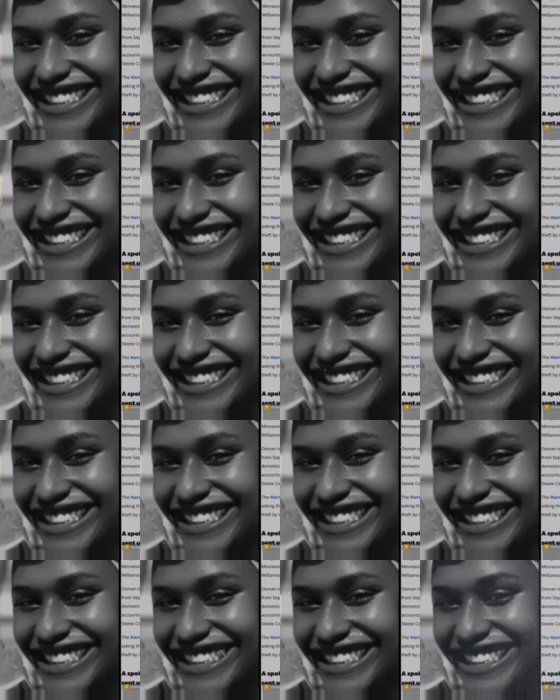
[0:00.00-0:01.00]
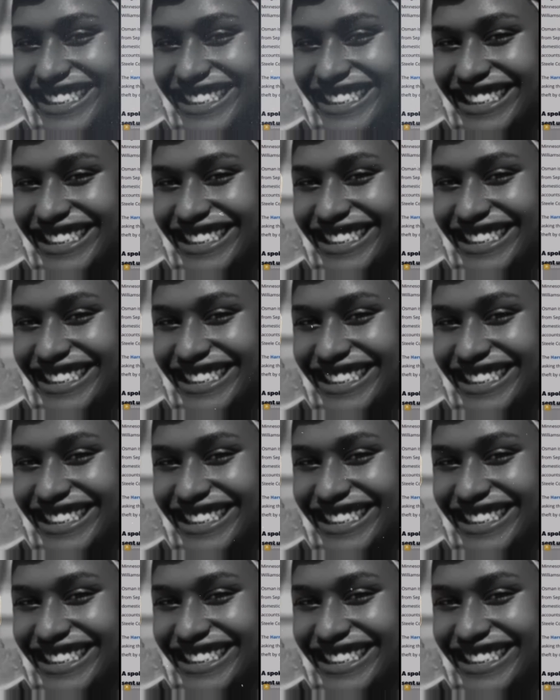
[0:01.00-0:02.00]

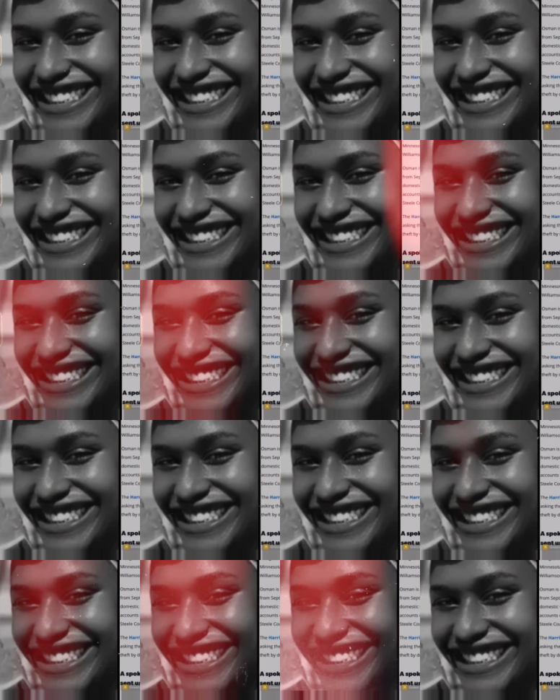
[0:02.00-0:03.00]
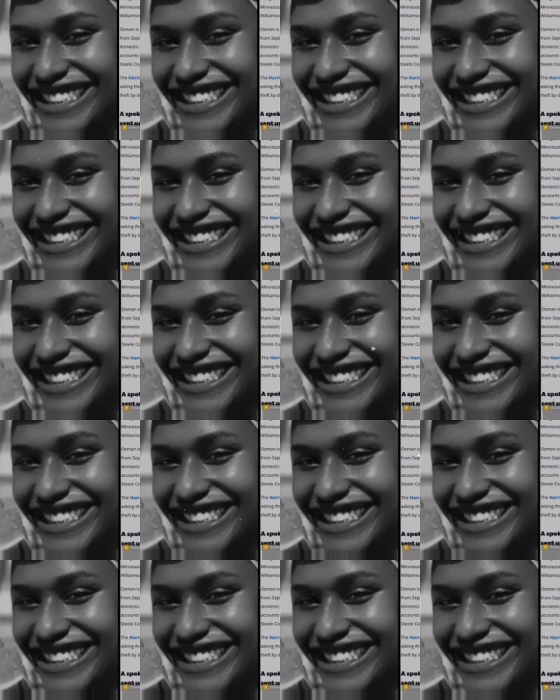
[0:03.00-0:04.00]

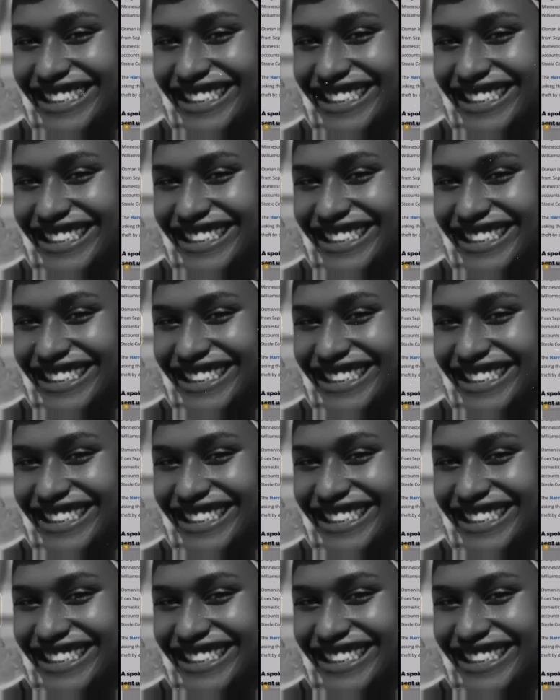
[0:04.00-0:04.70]
This person isn't speaking.